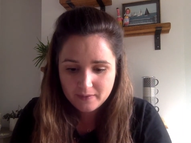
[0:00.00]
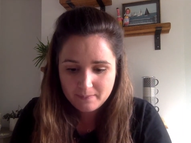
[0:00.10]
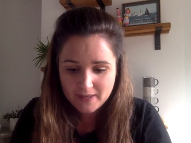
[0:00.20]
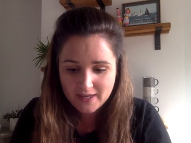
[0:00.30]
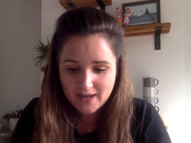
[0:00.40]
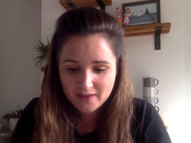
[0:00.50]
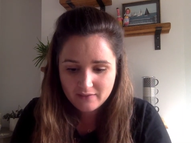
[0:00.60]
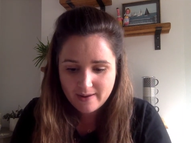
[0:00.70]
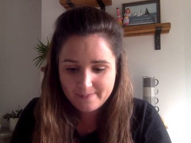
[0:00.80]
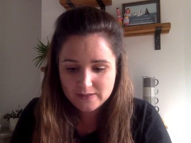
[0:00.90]
Bee and
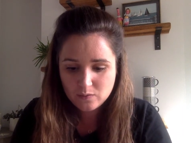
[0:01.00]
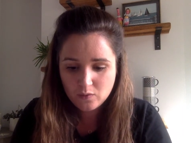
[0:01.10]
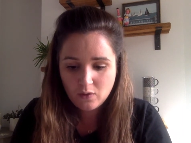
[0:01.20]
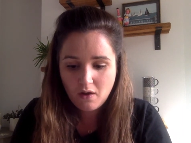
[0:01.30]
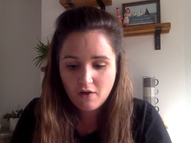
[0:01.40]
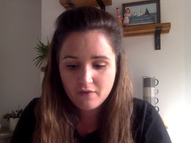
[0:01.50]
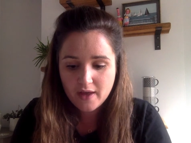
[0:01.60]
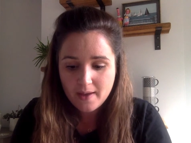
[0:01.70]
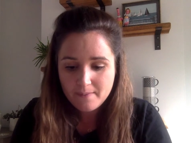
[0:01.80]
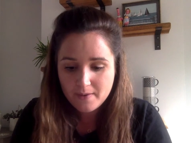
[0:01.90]
the rabbits walk off,
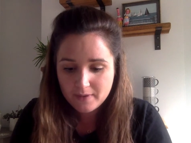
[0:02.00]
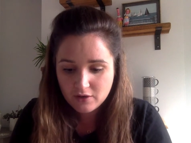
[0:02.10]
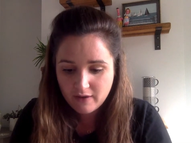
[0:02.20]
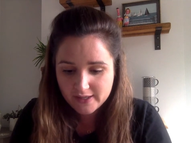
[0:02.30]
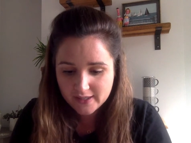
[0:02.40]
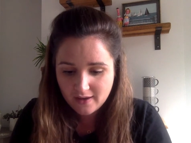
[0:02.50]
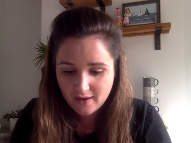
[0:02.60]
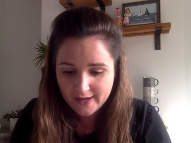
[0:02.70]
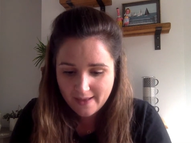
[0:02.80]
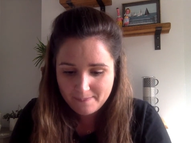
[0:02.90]
but McGregor
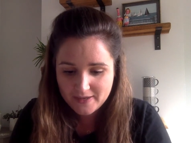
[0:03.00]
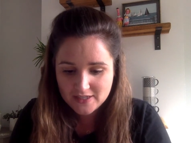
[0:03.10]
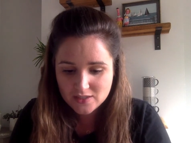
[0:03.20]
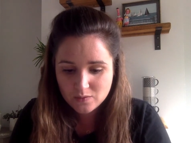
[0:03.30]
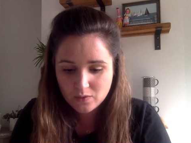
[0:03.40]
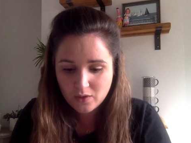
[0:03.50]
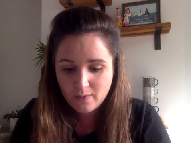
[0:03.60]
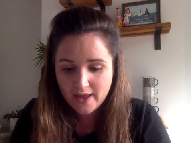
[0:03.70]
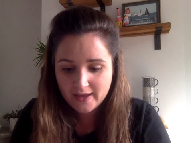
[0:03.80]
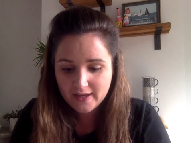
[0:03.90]
can't let Bee just walk
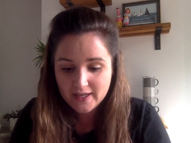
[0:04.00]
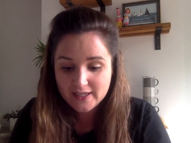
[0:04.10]
away.